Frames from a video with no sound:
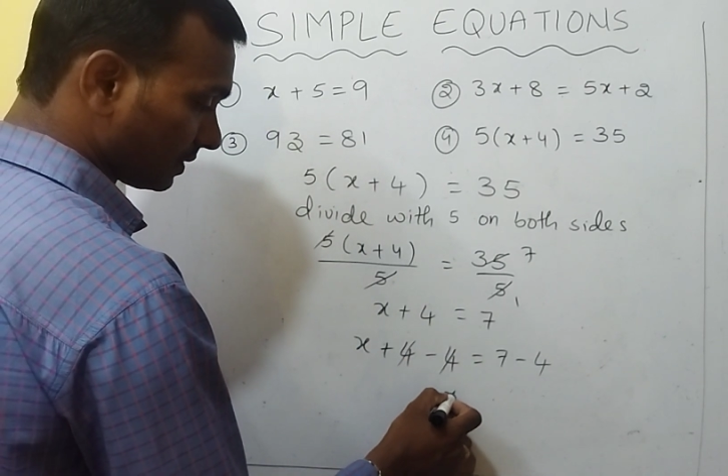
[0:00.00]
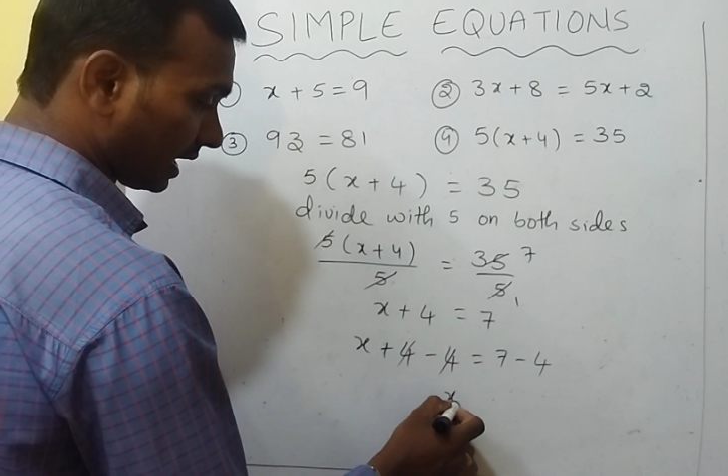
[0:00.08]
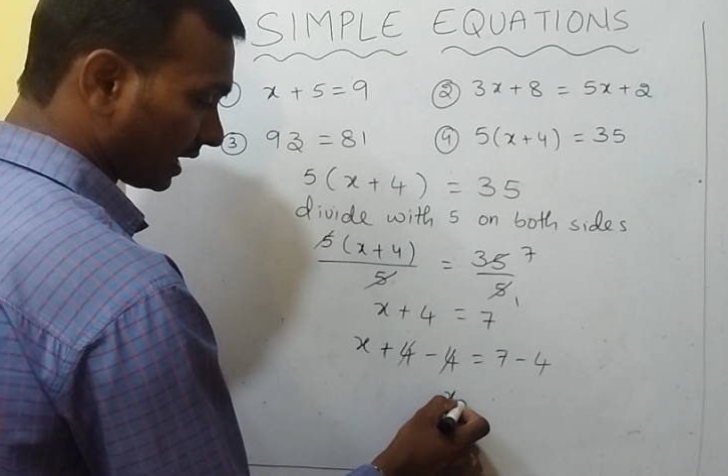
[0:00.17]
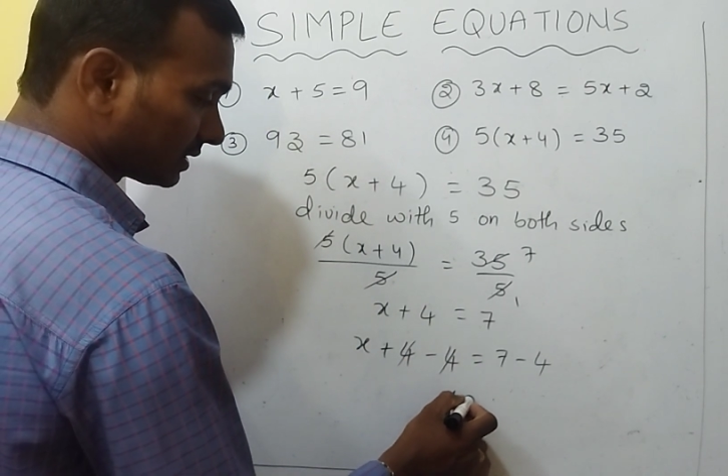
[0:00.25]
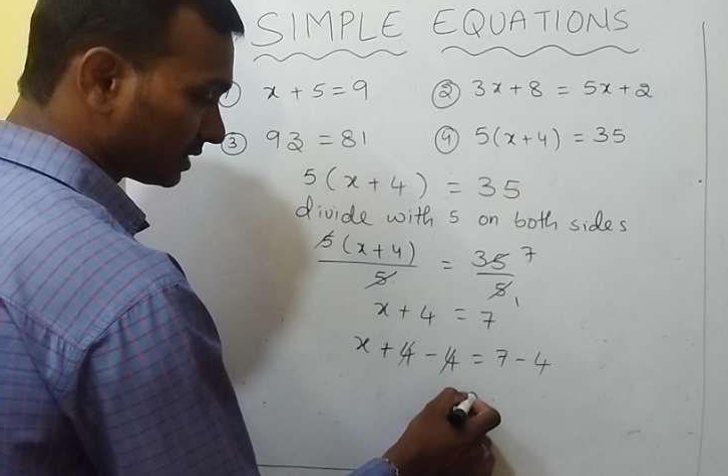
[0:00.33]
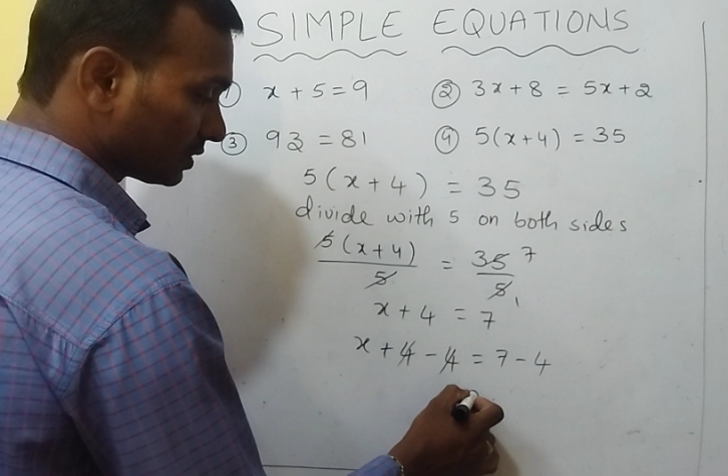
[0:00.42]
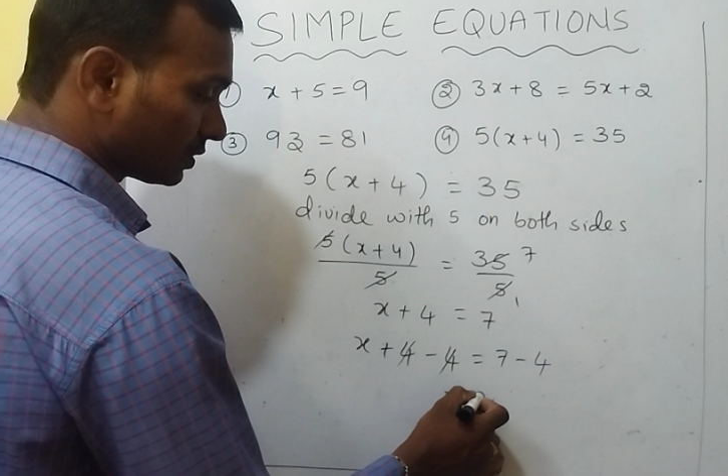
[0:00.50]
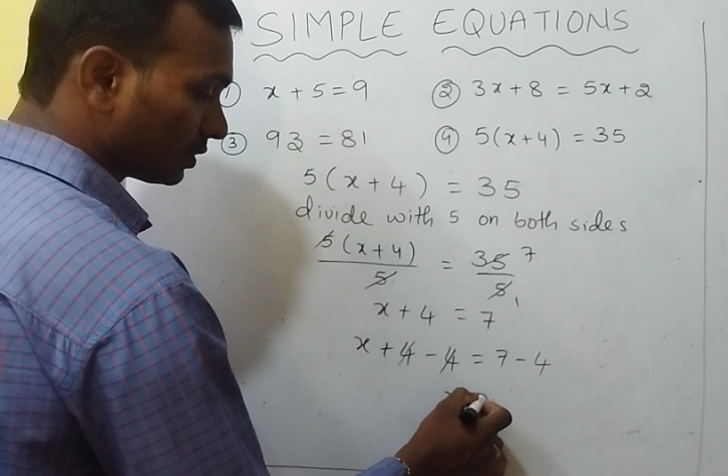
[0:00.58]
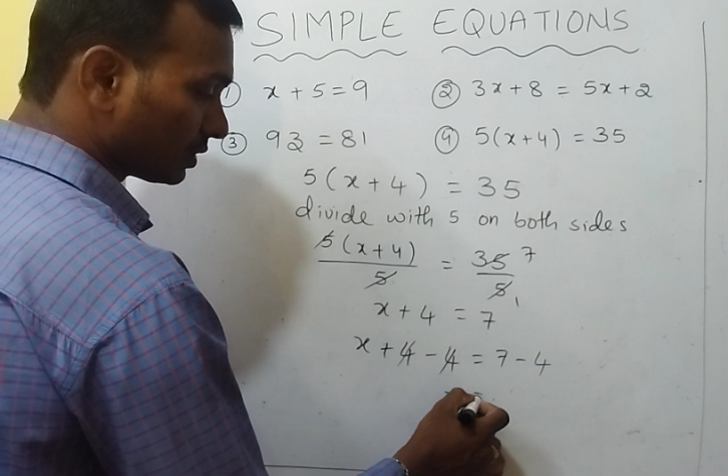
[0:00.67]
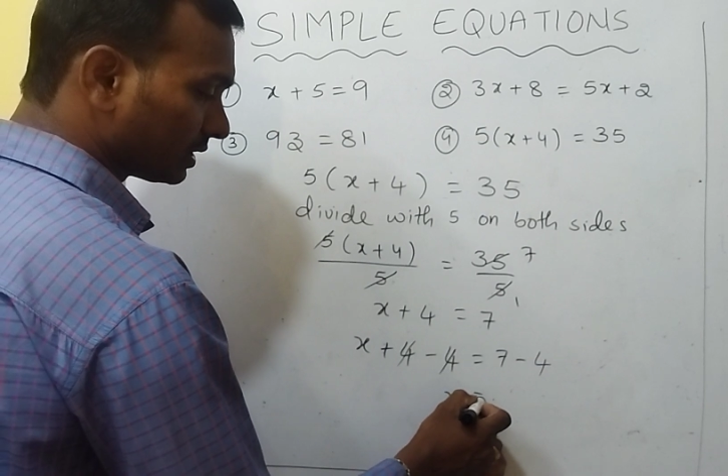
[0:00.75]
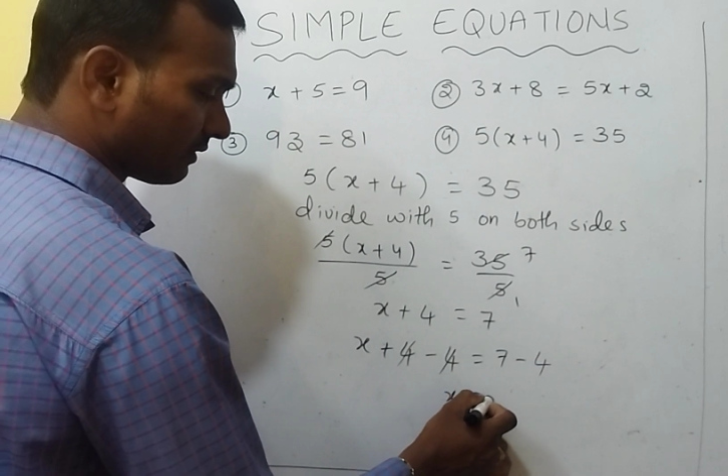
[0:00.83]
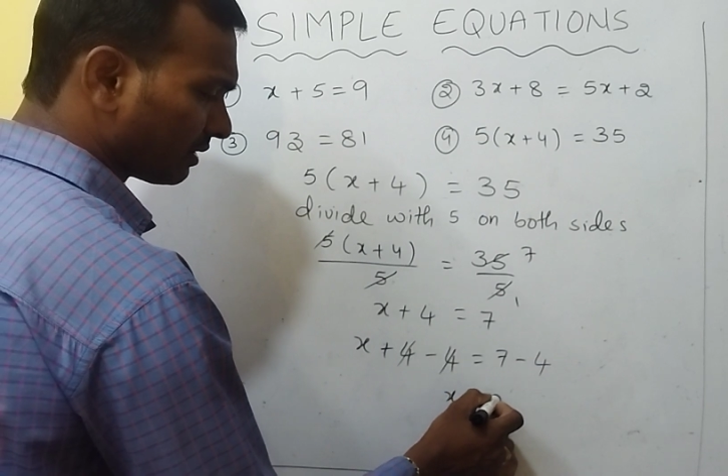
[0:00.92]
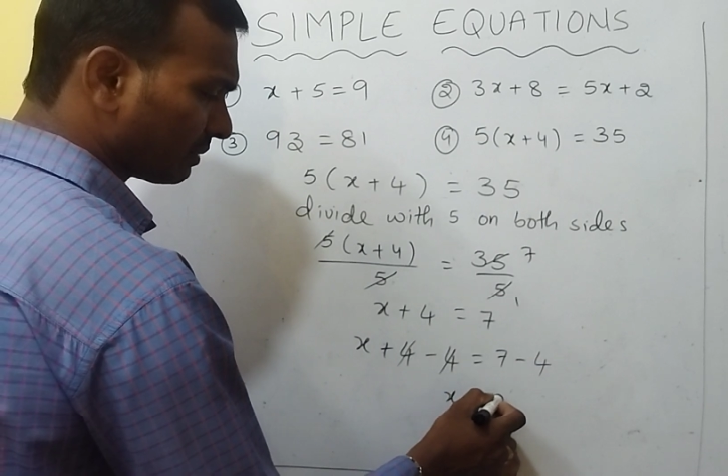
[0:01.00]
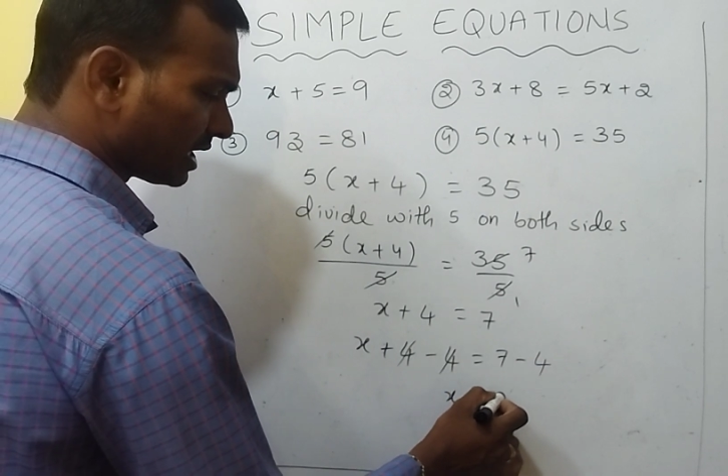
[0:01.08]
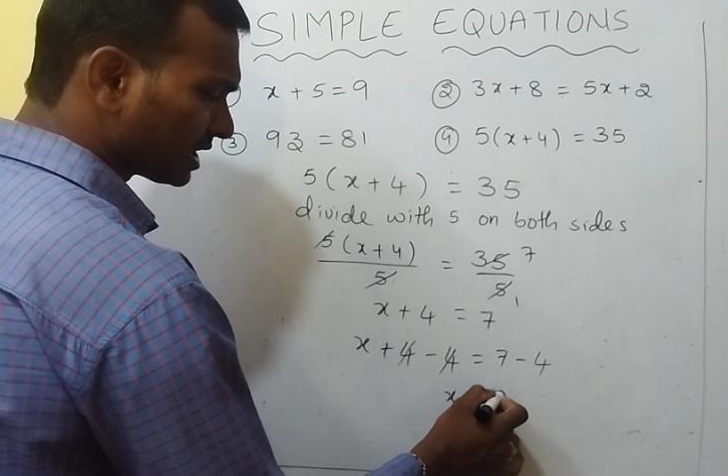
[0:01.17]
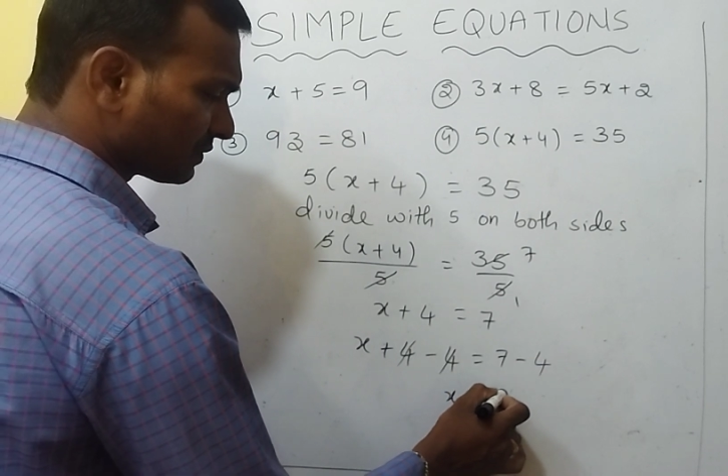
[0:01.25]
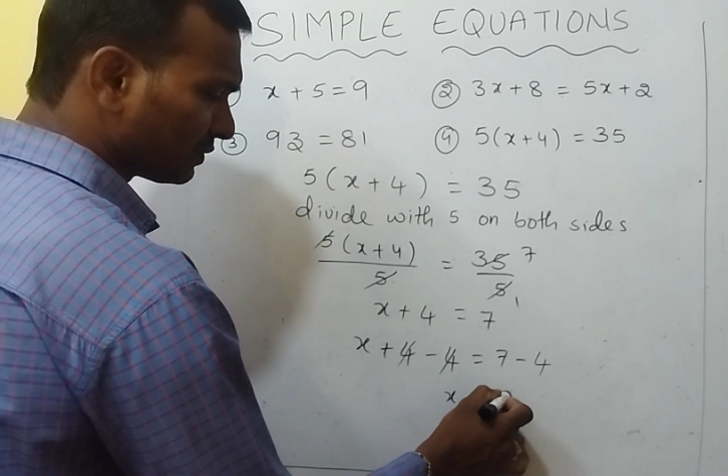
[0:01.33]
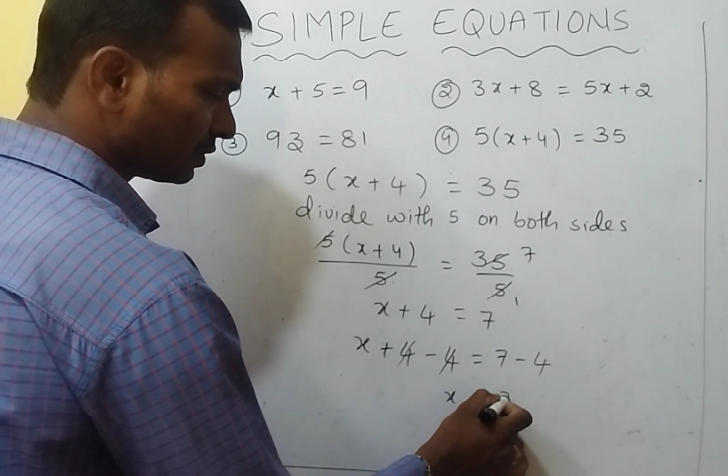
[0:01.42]
X is equal to 7
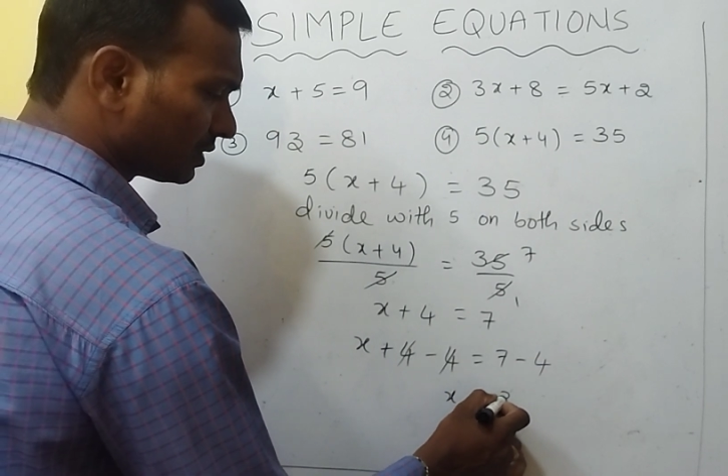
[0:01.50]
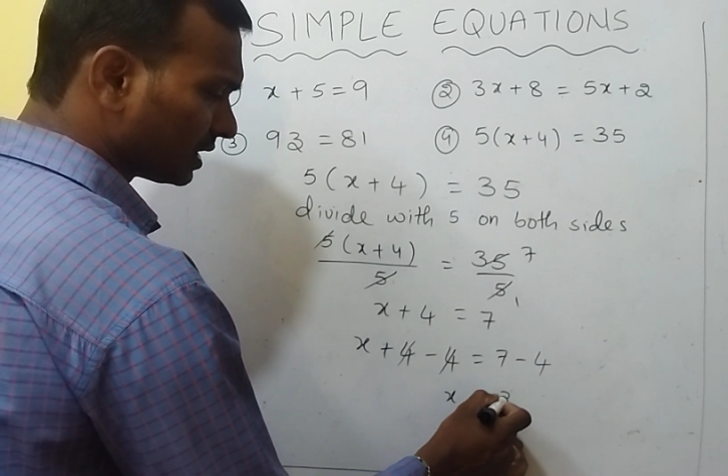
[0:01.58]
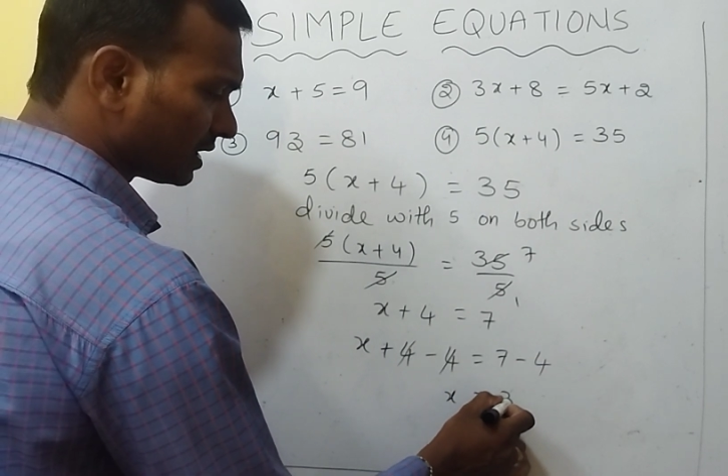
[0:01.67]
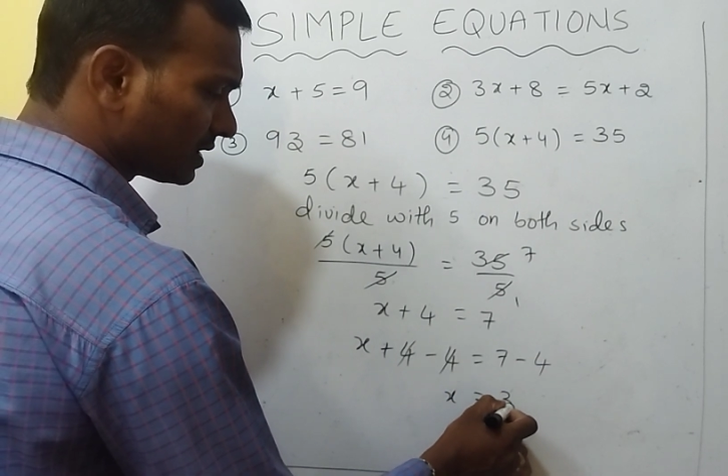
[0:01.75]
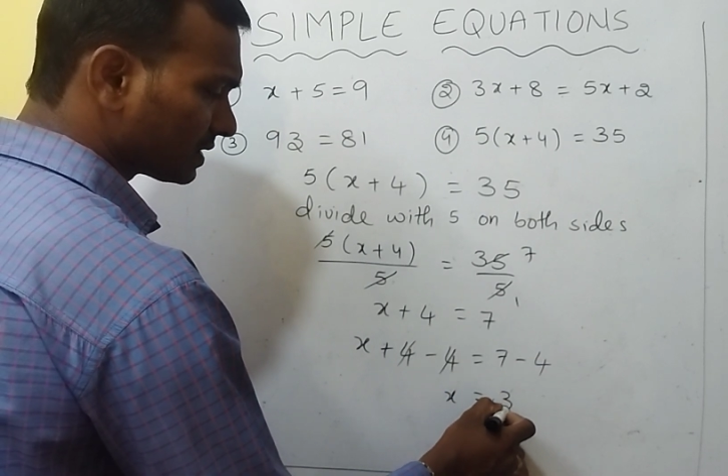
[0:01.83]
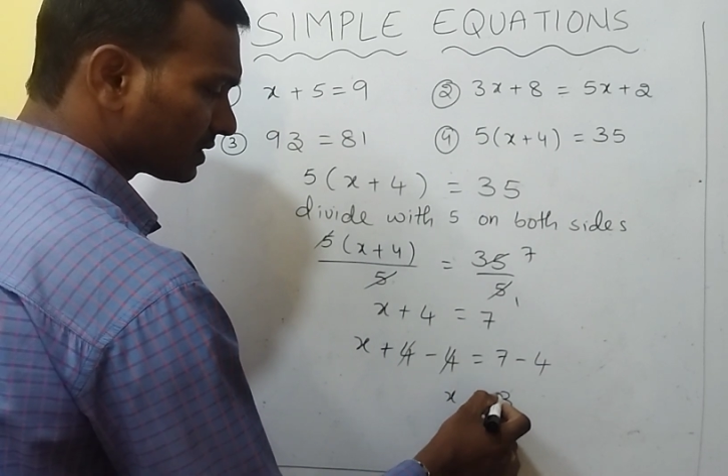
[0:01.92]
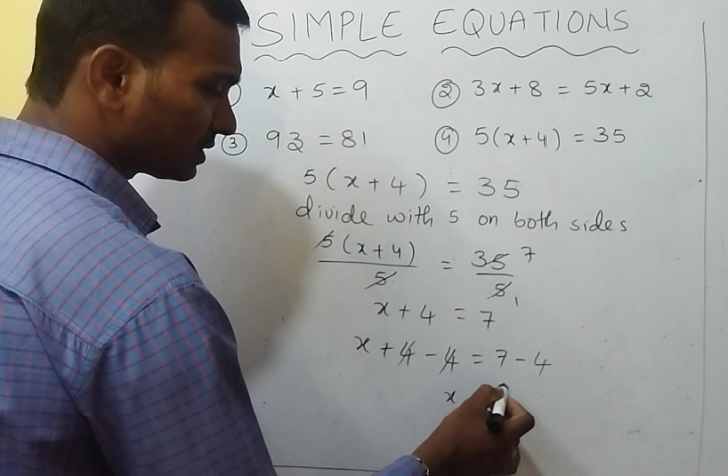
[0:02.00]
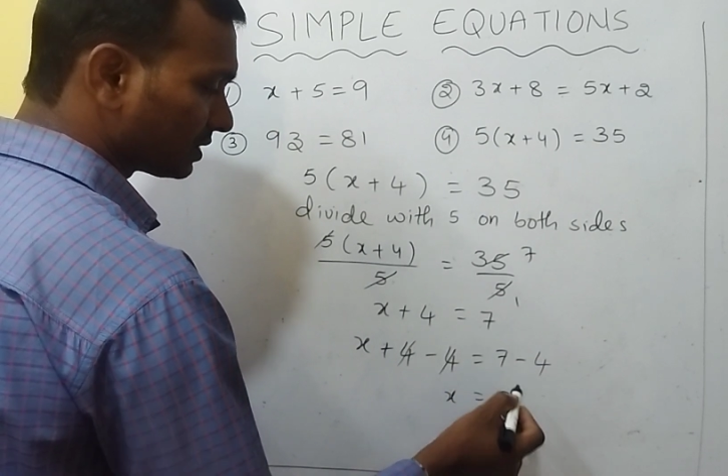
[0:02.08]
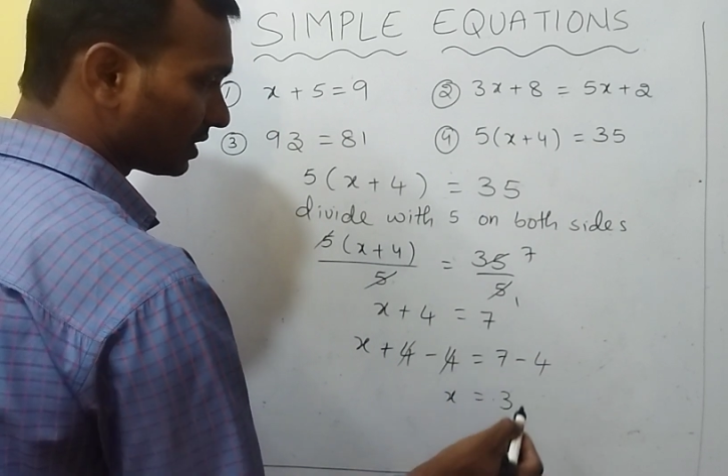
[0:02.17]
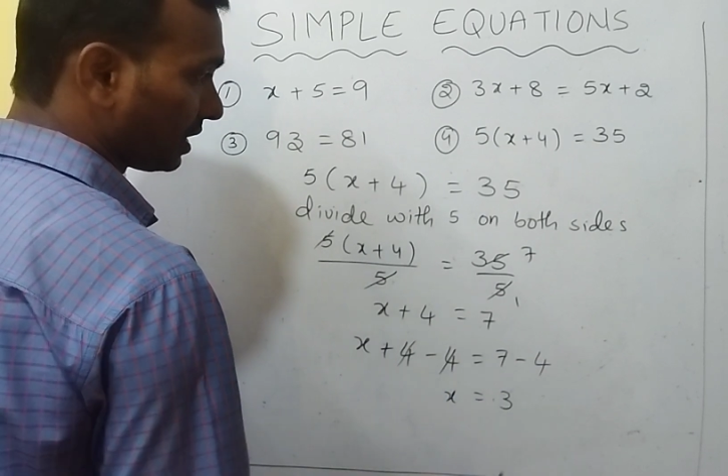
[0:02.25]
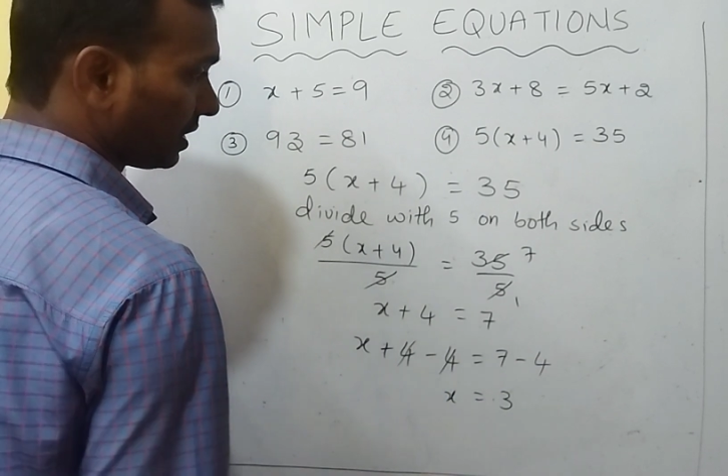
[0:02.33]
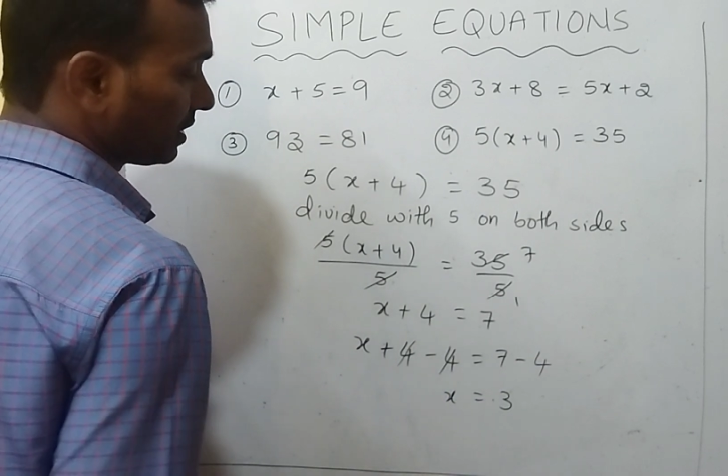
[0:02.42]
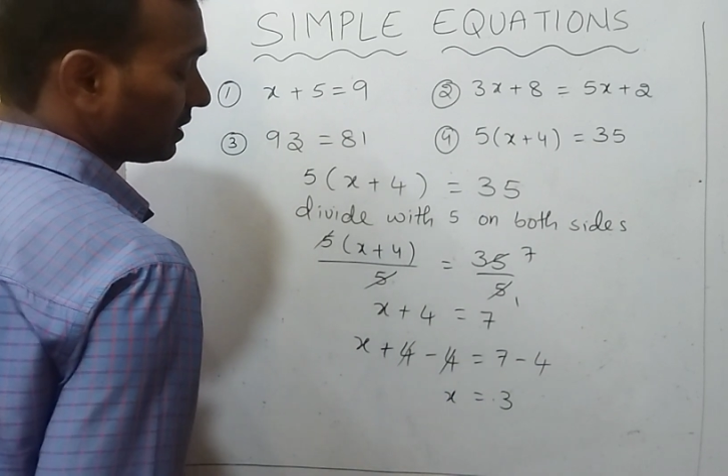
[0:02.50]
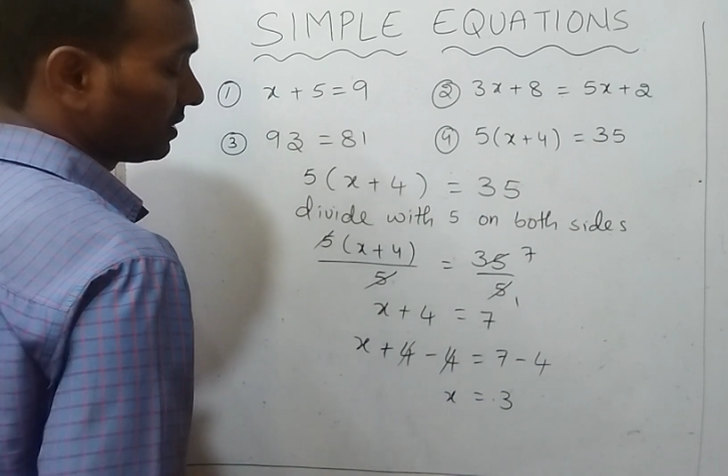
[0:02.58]
minus 4, that is 3.